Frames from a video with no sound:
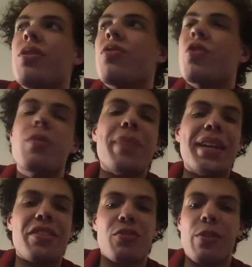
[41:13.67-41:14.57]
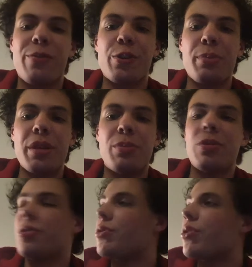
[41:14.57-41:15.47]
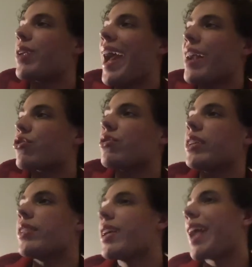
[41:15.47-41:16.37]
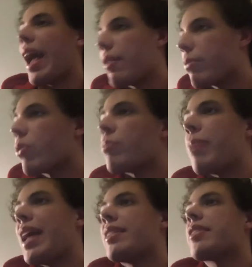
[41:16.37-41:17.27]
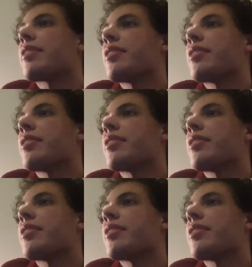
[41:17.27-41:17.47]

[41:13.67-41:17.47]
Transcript: roommates to refer to people who don't actually like have their beds